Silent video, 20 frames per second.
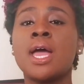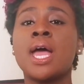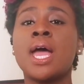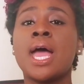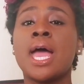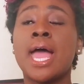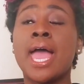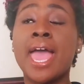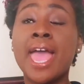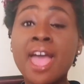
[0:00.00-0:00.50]

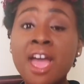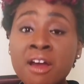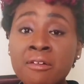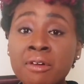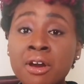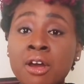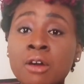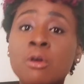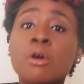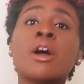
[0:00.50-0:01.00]

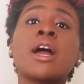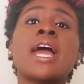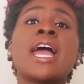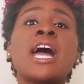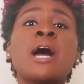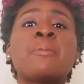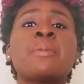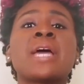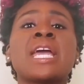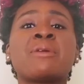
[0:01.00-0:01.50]
HARO, or
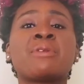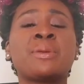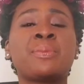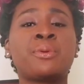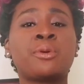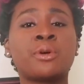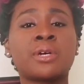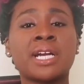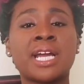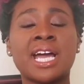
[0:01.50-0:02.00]
Help a
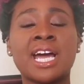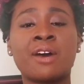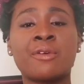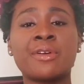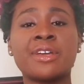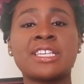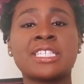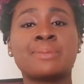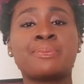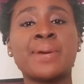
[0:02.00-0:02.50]
Reporter Out,
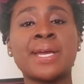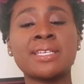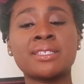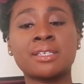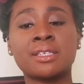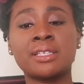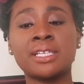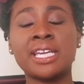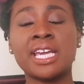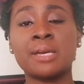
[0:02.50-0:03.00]
is
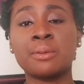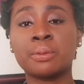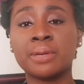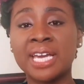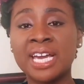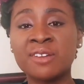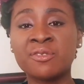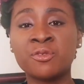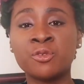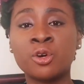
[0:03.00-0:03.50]
basically a
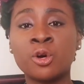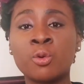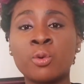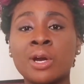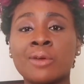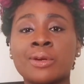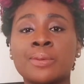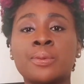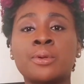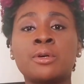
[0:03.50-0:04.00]
platform where
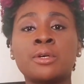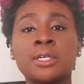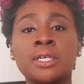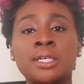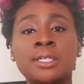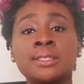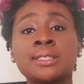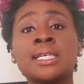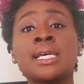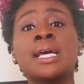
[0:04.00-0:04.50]

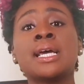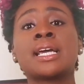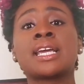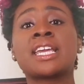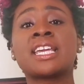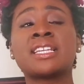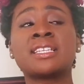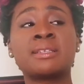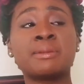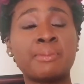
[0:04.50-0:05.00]
reporters
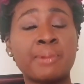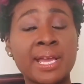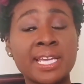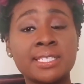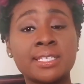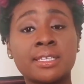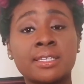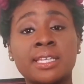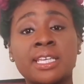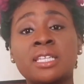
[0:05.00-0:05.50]
can
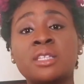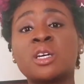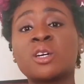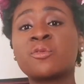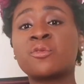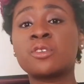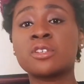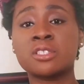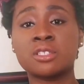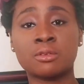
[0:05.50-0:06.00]
basically look
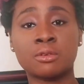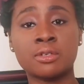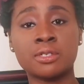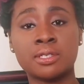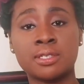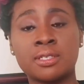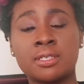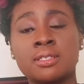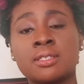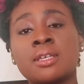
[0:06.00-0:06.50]
for
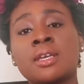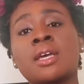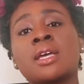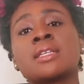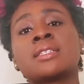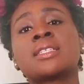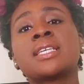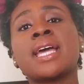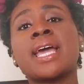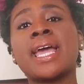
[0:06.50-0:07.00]
sources
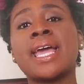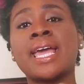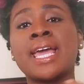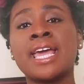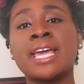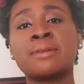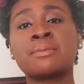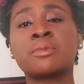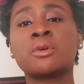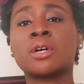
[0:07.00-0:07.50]
to
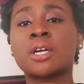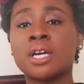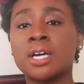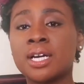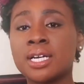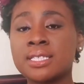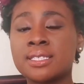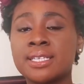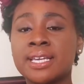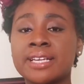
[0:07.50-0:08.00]
add more
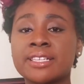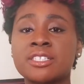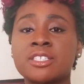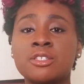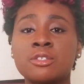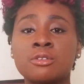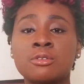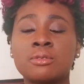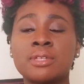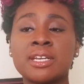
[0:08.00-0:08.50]
context
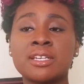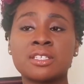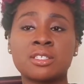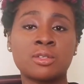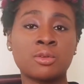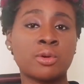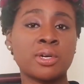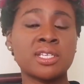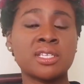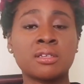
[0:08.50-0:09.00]
to their
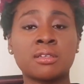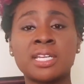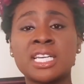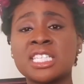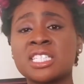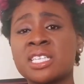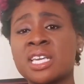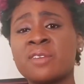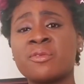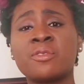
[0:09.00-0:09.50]
story. So
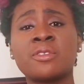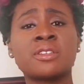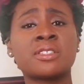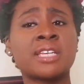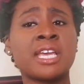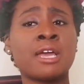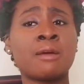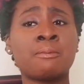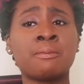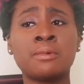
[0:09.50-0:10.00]
let's say, for
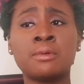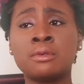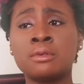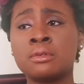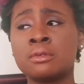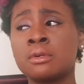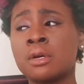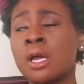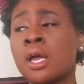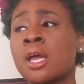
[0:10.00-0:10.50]

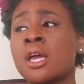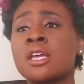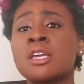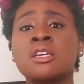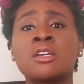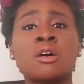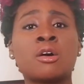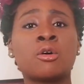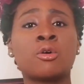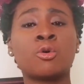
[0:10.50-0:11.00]
example,
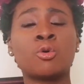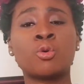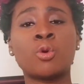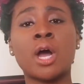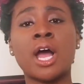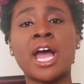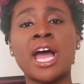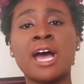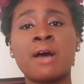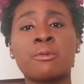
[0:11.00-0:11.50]

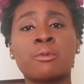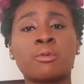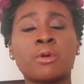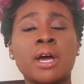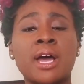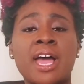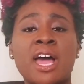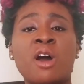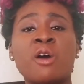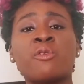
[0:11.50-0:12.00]

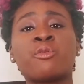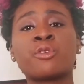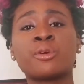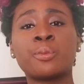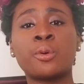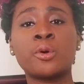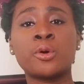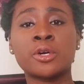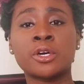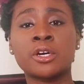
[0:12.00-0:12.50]
a health
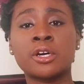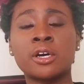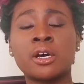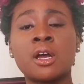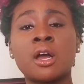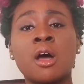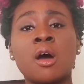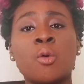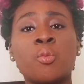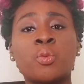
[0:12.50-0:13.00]
reporter
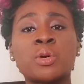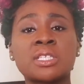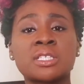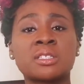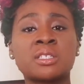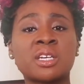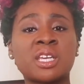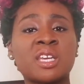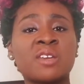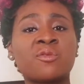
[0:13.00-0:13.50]
was
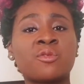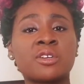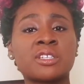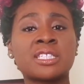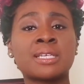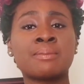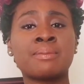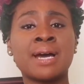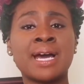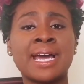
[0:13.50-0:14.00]
looking for
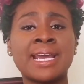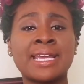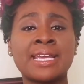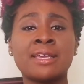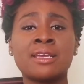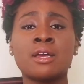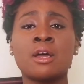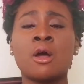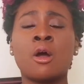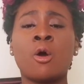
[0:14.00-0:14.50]

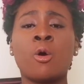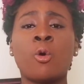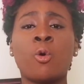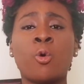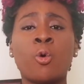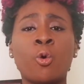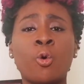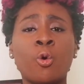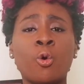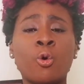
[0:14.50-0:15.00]
somebody
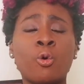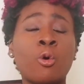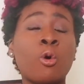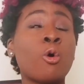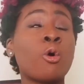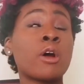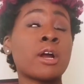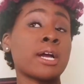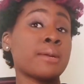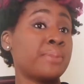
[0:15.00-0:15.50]

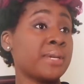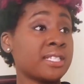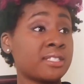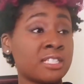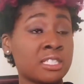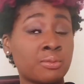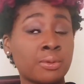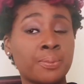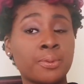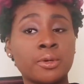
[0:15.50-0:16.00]
or a
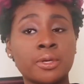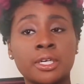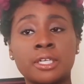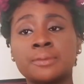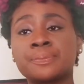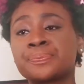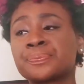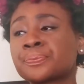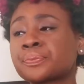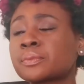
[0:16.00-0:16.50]
business
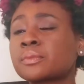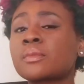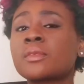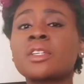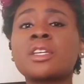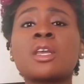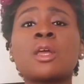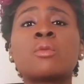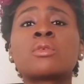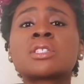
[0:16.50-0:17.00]
reporter
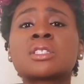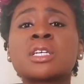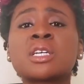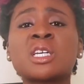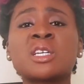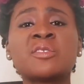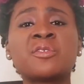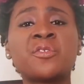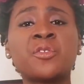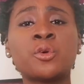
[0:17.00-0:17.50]
was
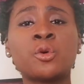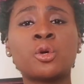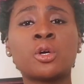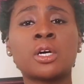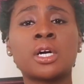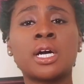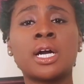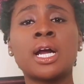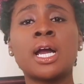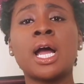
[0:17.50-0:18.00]
looking
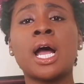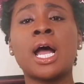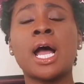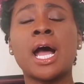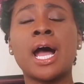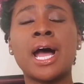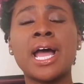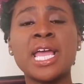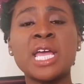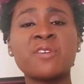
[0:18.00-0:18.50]
for
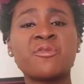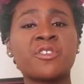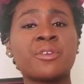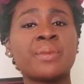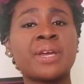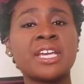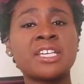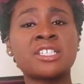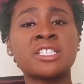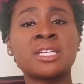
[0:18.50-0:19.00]

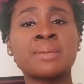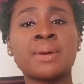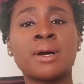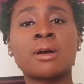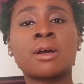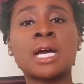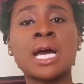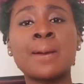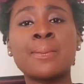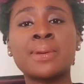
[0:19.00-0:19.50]
information about
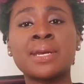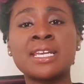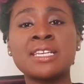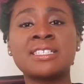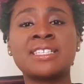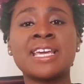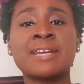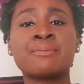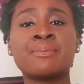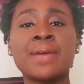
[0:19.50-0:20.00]
companies
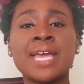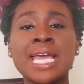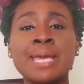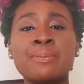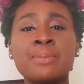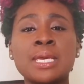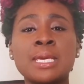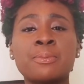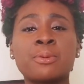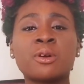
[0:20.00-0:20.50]
that may
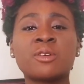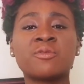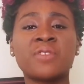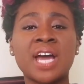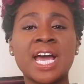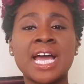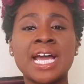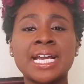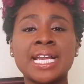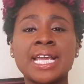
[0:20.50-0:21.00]
be
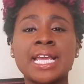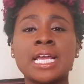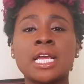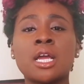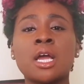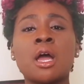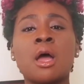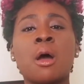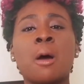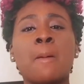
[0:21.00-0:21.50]
providing
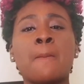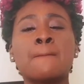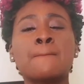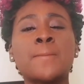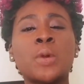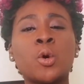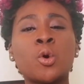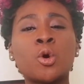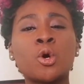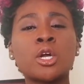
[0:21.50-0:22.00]

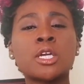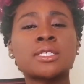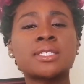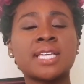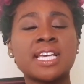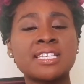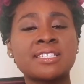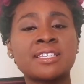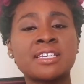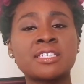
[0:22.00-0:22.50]
more
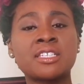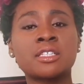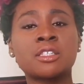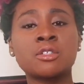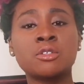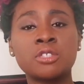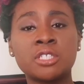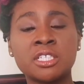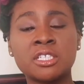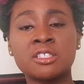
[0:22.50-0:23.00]
testing
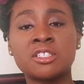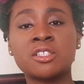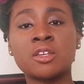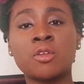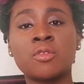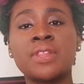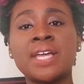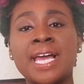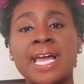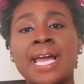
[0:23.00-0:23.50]
solutions so
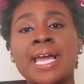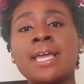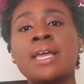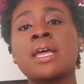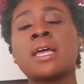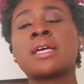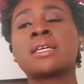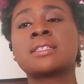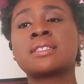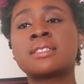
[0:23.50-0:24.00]
that
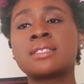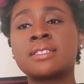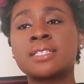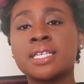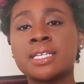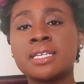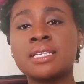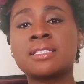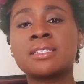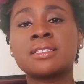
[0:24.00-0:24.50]

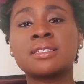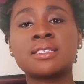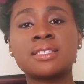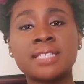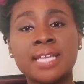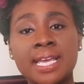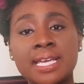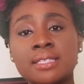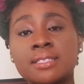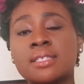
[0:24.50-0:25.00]
cities and
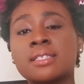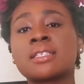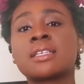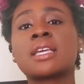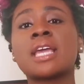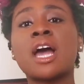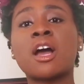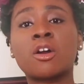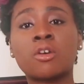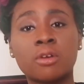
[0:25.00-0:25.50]
states
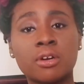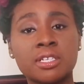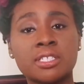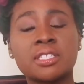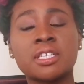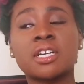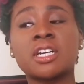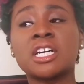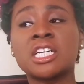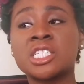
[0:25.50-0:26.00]
across
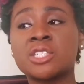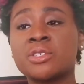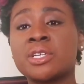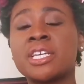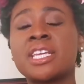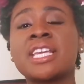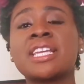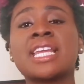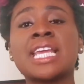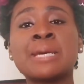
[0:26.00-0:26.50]
the country
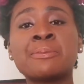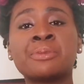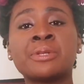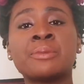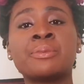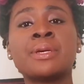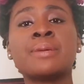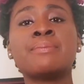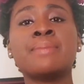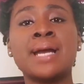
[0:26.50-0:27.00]
can
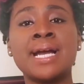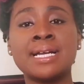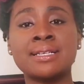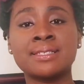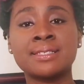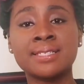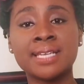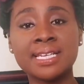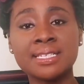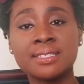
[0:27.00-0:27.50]
implement mass
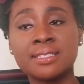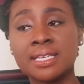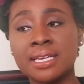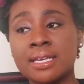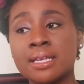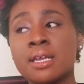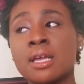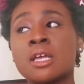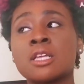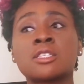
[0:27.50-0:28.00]

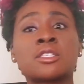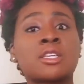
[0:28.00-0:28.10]
testing, so